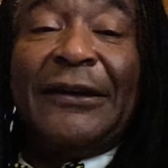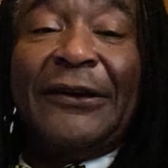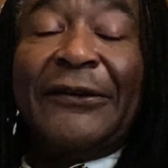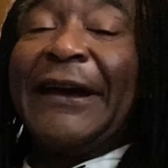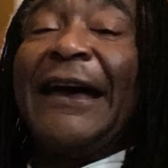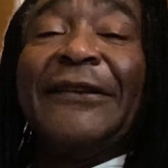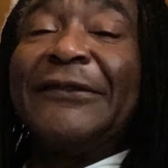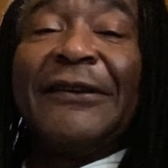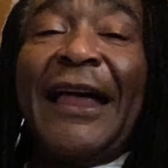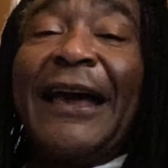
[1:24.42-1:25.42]
Your
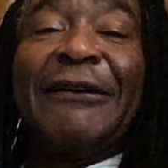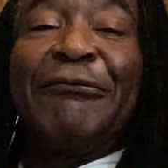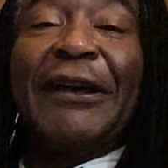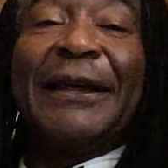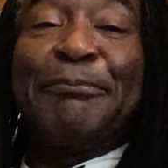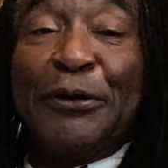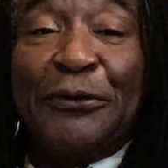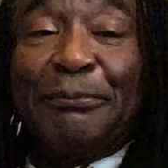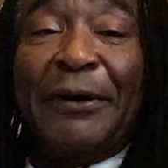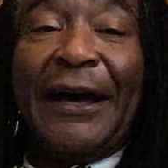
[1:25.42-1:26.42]
guests are like really
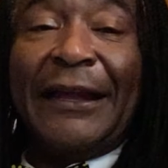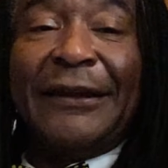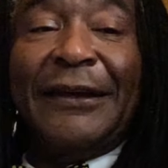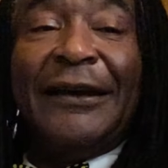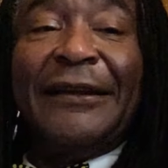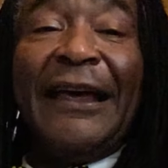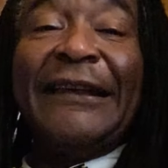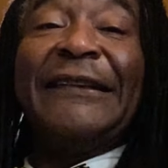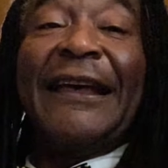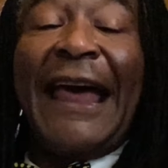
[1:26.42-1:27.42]
poop butt. They
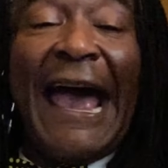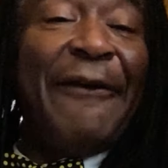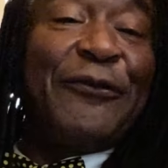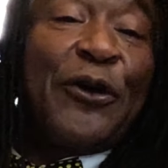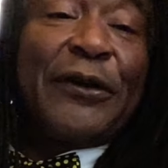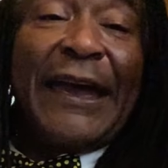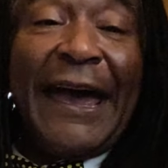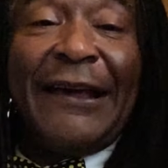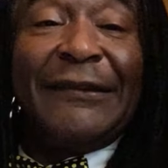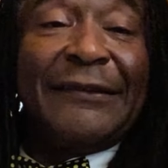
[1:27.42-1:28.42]
said half your
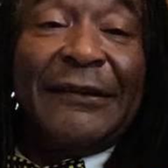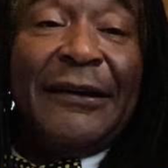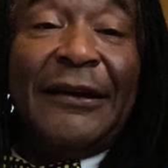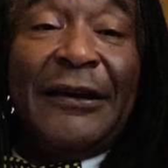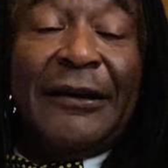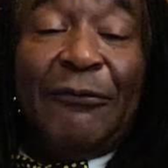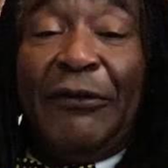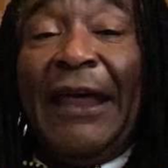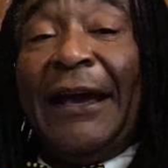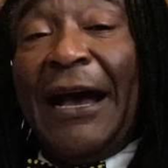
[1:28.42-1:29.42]
guests,
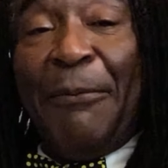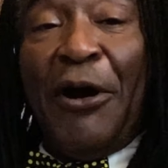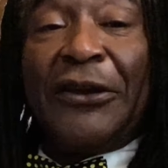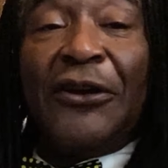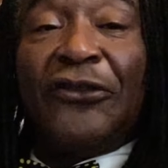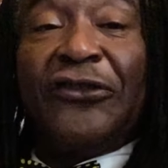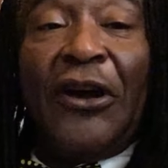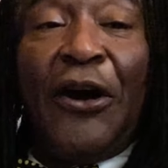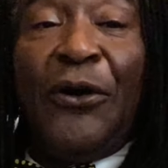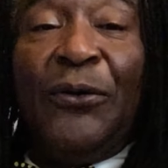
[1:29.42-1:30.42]
when they come on your
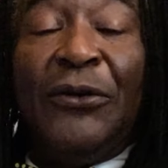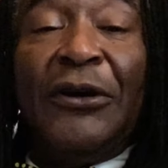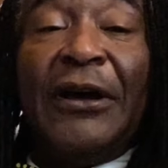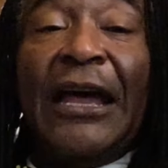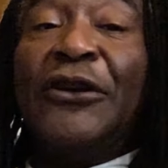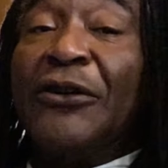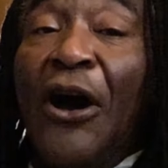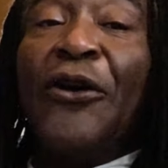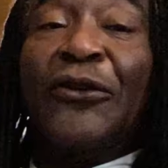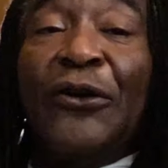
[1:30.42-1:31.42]
show and you
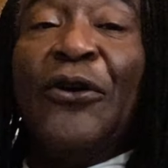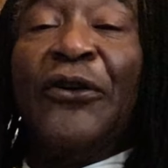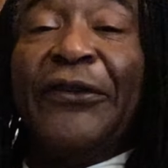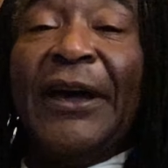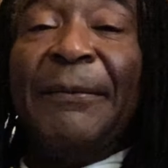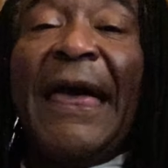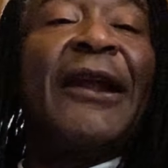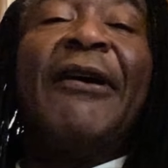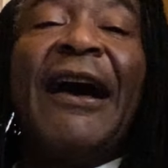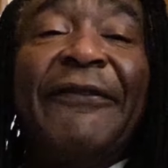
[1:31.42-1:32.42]
go Google them, they
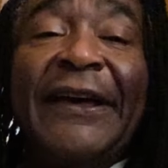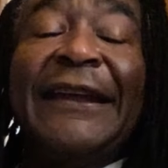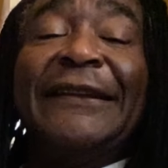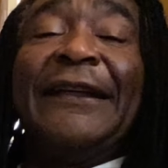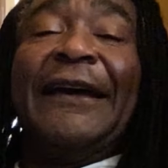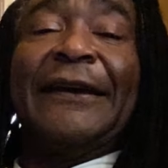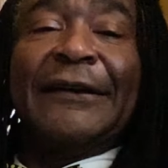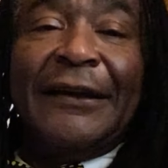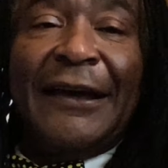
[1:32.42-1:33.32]
don't have anything.